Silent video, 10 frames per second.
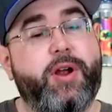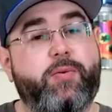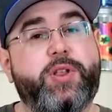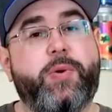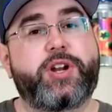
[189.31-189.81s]
I
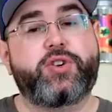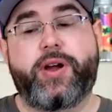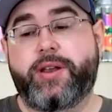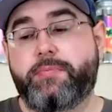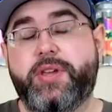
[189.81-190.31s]
really want to
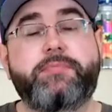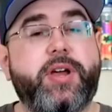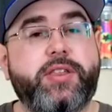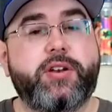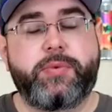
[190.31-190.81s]
try it, and B,
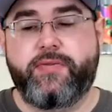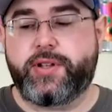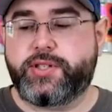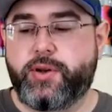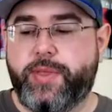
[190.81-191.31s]
I think it'll be
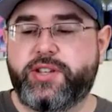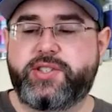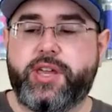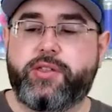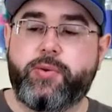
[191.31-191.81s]
fun. So that's
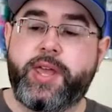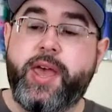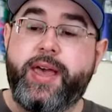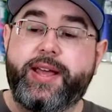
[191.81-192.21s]
day three.